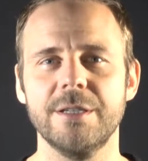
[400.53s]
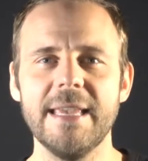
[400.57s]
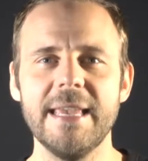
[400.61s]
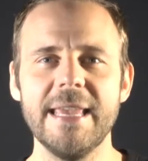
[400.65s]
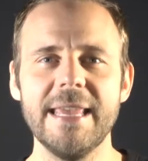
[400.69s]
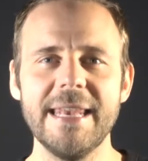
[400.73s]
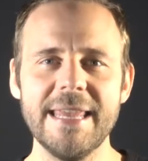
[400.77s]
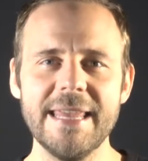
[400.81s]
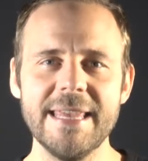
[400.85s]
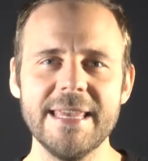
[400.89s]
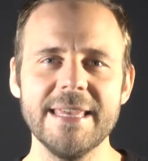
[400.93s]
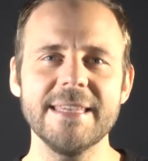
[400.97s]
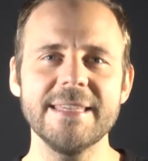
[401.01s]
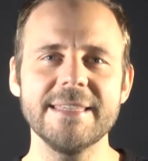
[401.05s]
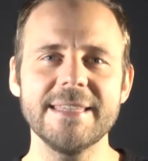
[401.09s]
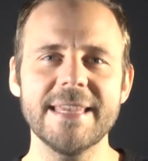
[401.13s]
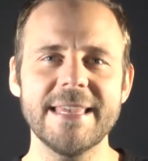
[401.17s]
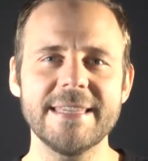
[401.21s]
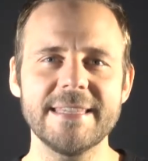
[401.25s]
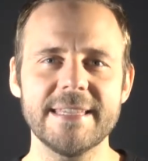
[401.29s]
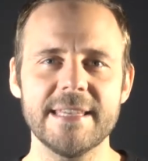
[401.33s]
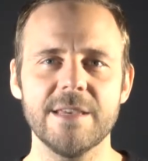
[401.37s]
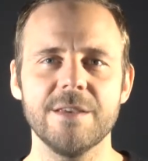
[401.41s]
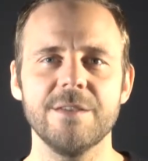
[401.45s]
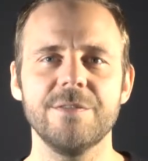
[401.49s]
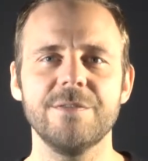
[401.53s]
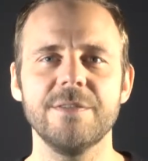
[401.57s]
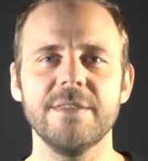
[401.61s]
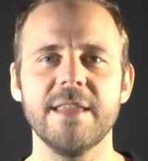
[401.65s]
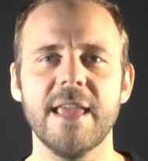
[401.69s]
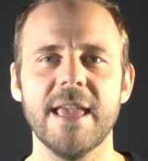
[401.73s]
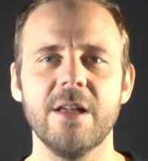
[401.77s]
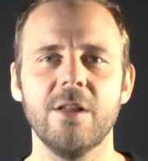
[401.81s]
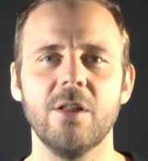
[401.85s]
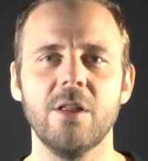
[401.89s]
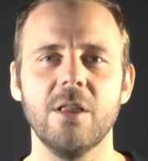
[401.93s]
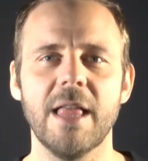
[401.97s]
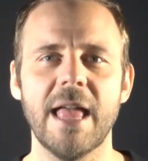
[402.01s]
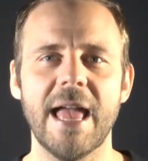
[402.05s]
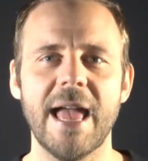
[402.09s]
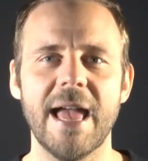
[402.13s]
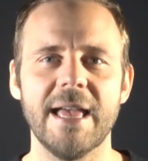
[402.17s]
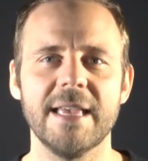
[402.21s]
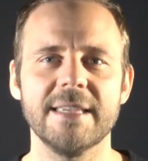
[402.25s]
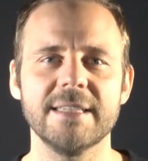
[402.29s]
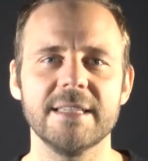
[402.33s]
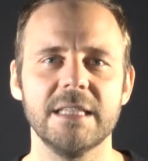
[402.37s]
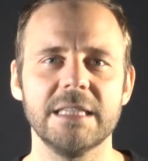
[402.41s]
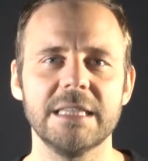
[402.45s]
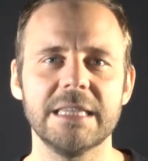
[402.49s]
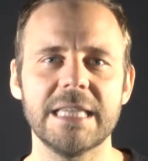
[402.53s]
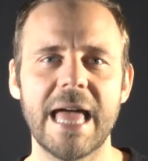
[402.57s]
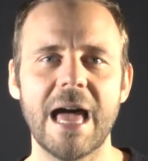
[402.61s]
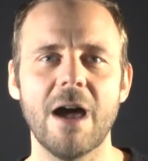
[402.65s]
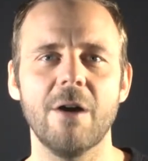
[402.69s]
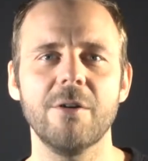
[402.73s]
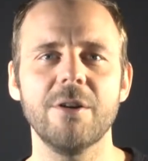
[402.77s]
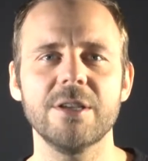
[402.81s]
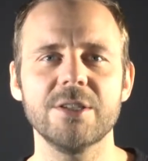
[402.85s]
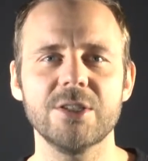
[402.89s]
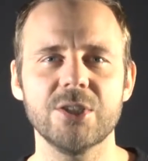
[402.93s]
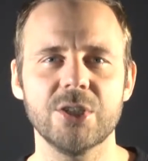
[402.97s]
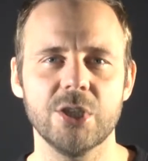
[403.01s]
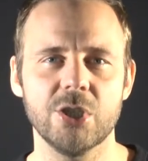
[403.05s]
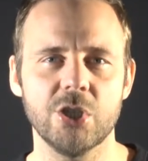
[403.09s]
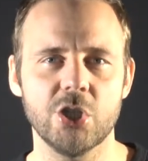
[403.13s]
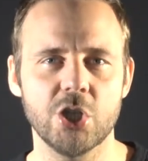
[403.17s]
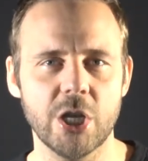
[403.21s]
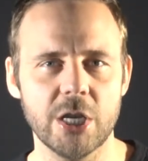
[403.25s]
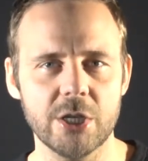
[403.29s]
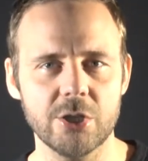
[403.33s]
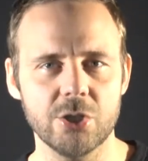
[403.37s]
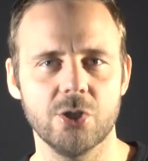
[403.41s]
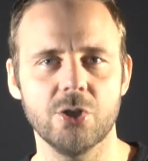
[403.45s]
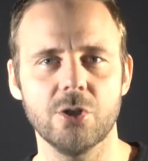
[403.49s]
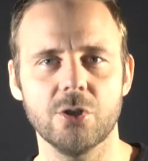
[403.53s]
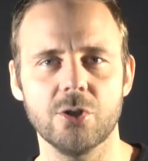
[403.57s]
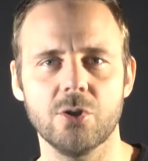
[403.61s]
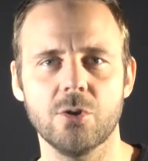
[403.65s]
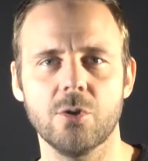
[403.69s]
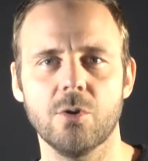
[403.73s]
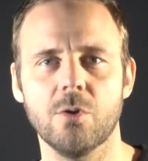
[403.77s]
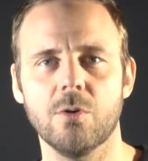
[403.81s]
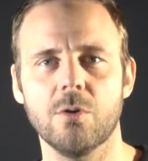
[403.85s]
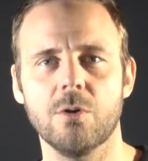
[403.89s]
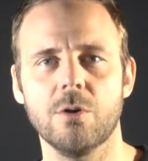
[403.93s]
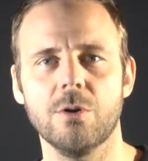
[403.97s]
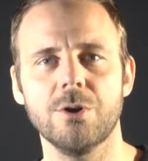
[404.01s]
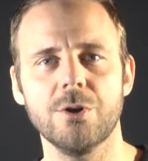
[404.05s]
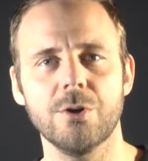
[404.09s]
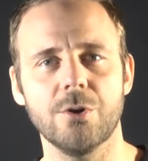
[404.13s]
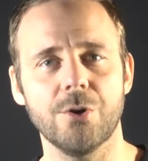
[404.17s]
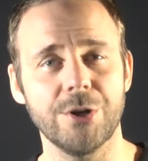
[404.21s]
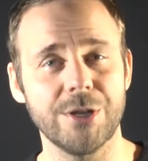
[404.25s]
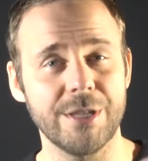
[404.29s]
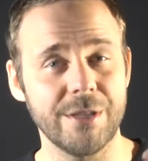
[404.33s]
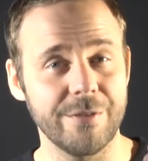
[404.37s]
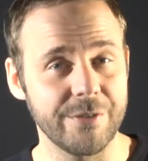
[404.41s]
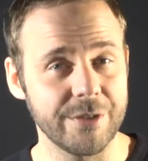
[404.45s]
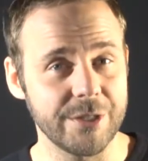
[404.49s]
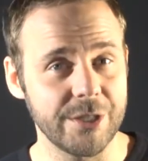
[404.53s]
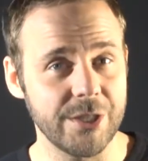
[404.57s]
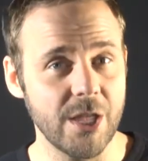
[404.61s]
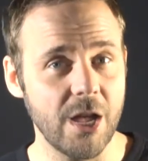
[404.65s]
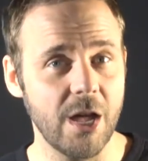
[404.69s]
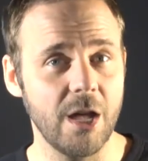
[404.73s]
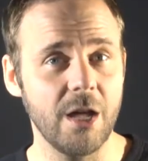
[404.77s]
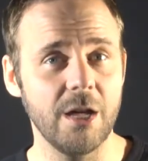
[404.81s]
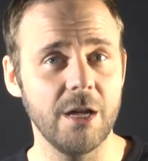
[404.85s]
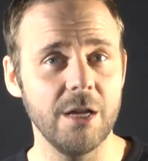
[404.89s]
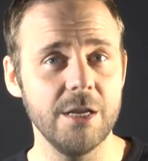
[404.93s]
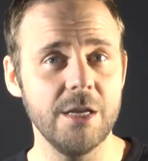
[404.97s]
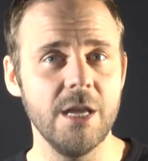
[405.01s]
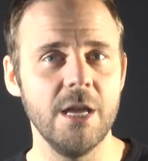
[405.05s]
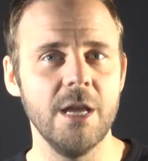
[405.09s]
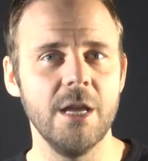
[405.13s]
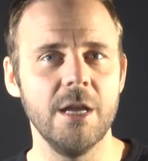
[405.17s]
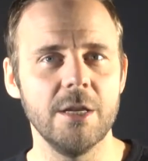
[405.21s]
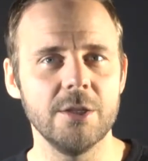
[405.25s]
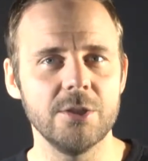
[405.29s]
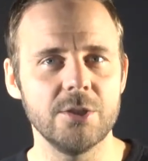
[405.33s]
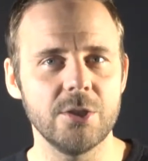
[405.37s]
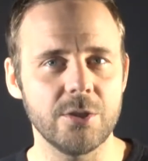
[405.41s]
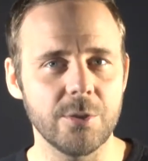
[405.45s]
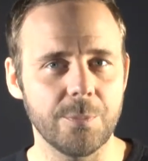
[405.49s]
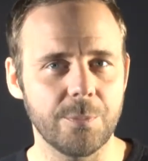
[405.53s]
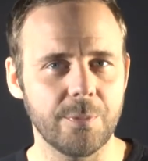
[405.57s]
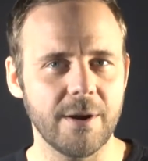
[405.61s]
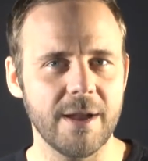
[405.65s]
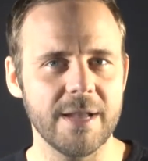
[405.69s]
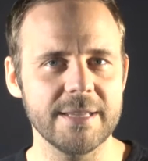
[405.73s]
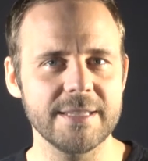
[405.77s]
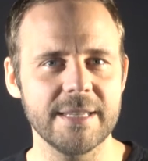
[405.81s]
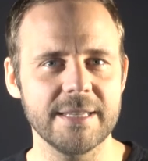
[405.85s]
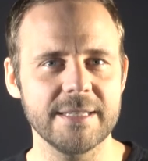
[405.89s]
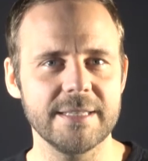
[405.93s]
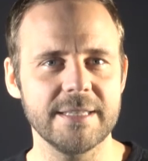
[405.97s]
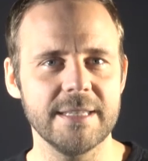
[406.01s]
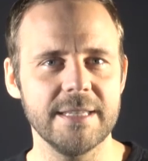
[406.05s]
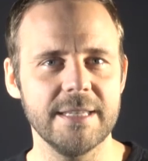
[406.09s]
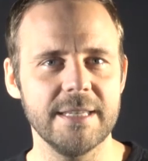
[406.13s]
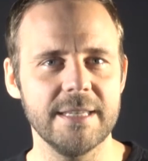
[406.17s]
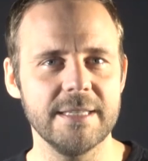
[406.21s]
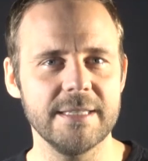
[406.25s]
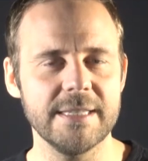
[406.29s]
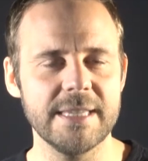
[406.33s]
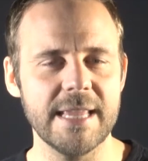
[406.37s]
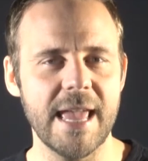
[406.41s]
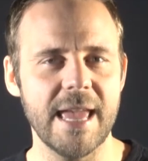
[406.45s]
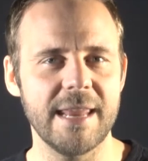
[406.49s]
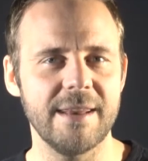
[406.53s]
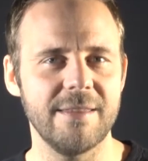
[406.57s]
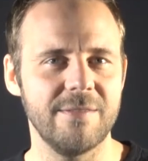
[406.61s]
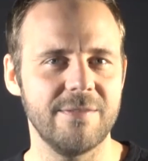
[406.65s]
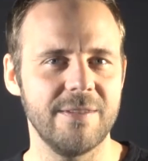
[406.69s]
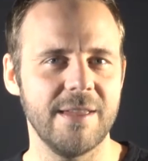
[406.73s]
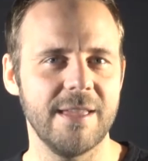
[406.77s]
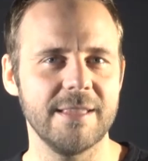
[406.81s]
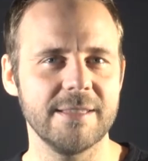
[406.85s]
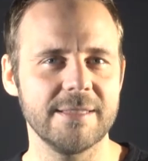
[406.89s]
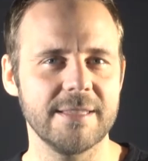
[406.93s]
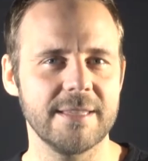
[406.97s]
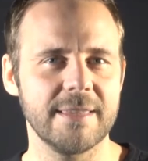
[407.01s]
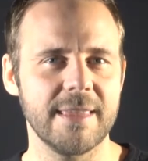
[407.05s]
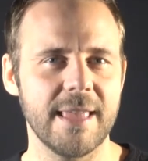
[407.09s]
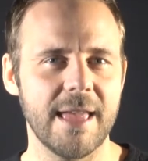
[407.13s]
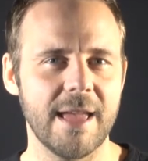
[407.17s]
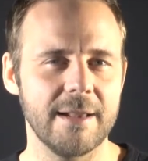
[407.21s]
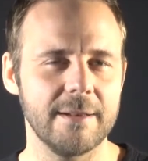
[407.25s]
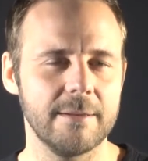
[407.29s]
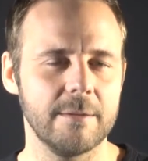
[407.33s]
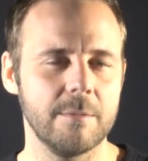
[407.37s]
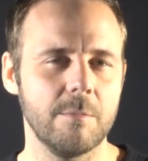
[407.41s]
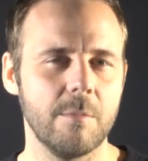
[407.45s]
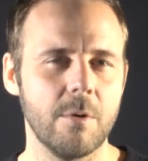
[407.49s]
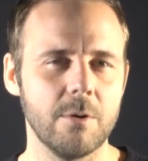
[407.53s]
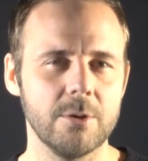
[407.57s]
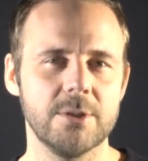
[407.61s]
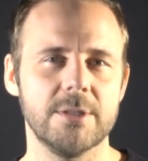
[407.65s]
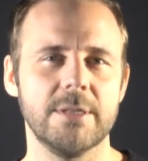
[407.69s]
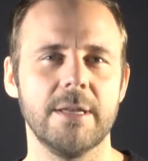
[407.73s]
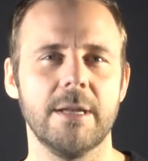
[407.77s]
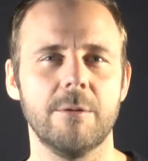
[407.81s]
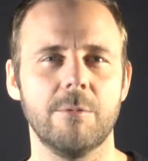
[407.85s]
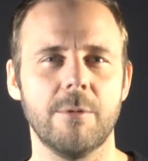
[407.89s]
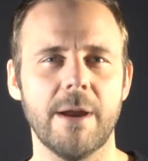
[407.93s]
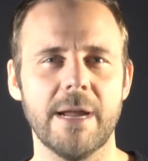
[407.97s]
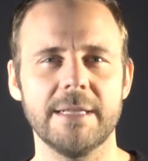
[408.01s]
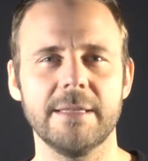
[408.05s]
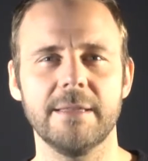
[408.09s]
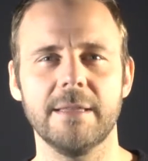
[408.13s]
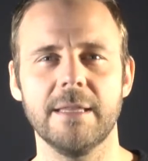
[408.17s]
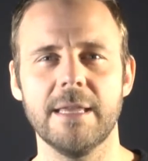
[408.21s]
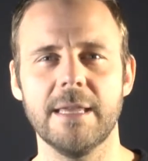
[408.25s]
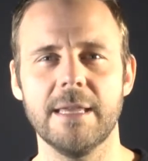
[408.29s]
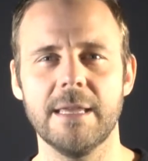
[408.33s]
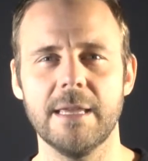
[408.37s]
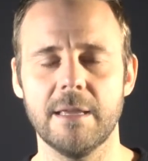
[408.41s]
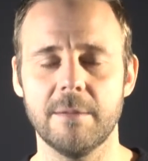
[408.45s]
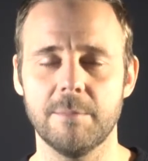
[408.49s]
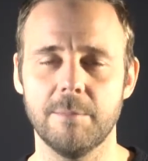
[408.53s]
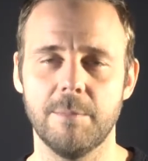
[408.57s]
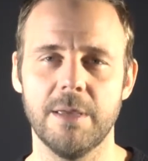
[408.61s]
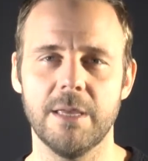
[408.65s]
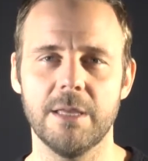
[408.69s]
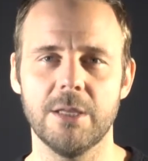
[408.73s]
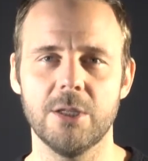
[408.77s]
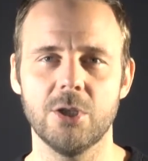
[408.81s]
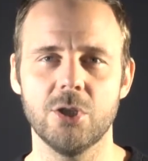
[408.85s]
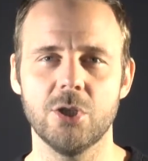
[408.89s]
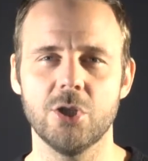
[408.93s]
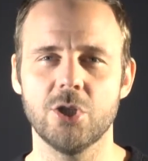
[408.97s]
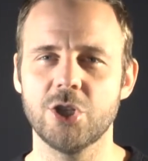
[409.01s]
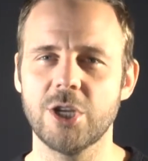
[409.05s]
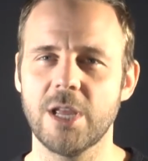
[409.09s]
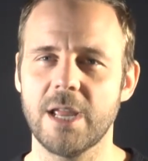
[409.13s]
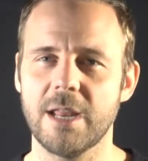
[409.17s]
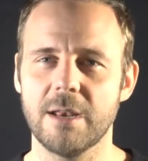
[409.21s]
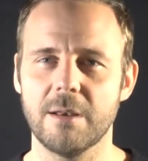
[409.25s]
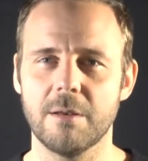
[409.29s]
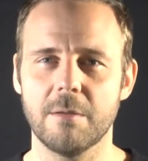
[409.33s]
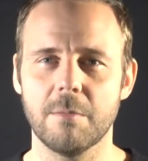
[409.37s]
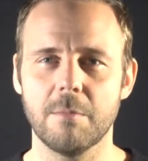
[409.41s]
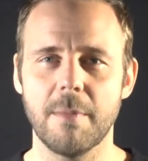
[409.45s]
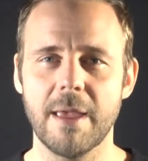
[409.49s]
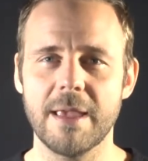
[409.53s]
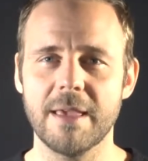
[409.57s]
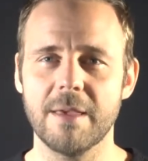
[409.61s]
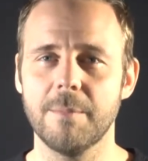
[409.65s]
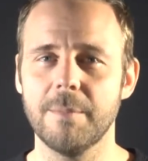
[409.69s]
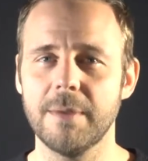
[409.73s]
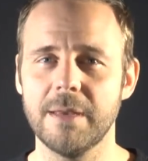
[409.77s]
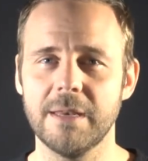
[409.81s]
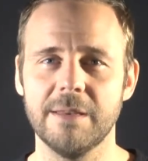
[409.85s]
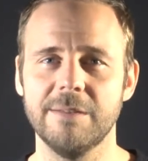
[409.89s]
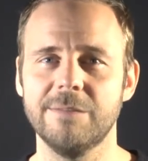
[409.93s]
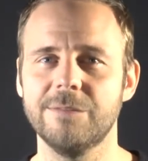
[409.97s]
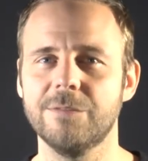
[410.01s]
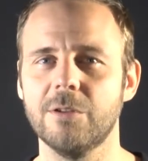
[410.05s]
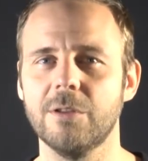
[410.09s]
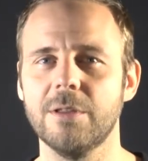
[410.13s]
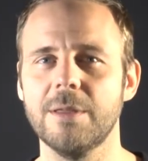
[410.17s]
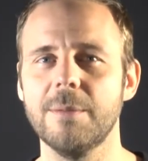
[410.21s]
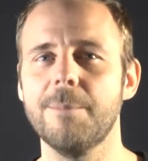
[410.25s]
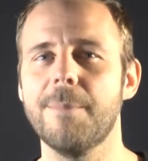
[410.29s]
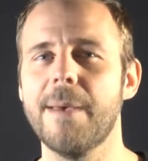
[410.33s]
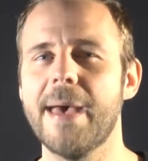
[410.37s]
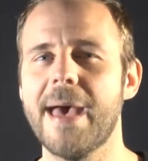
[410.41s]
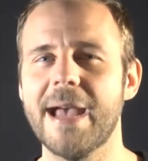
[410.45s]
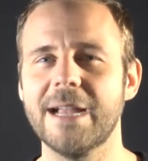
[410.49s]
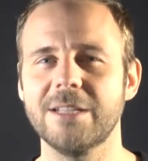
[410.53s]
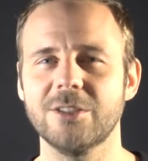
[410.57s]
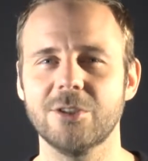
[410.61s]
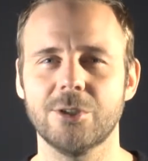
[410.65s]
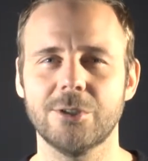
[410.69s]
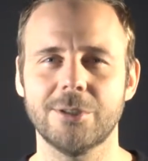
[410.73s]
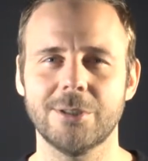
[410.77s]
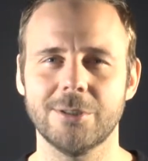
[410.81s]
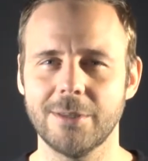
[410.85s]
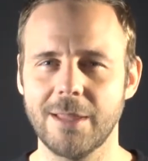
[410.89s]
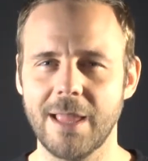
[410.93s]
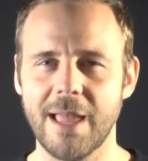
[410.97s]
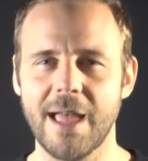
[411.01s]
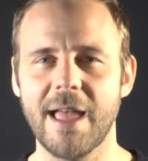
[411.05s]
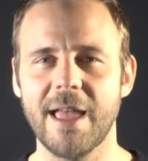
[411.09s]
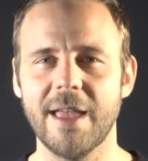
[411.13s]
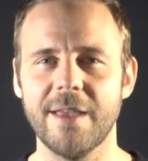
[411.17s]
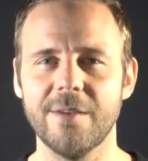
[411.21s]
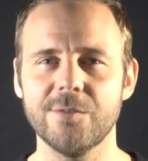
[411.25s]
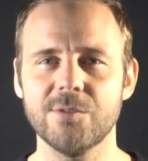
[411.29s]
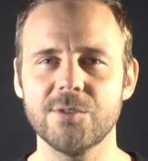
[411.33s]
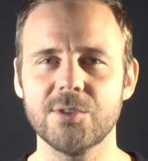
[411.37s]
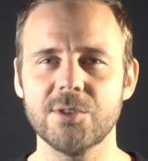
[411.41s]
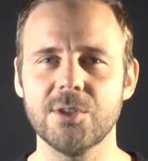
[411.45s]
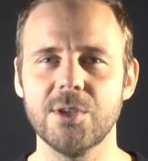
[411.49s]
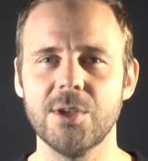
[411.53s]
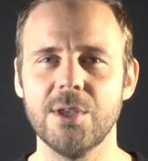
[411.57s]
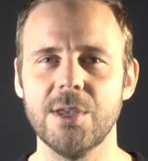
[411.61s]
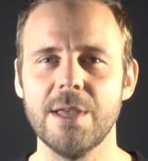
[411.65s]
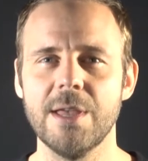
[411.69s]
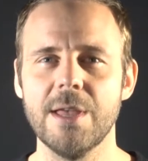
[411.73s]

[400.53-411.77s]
It is as if Nagel has allowed us to gesture toward or give a nod to the processes and events that most directly impinge and make a meaningful impact on our lives,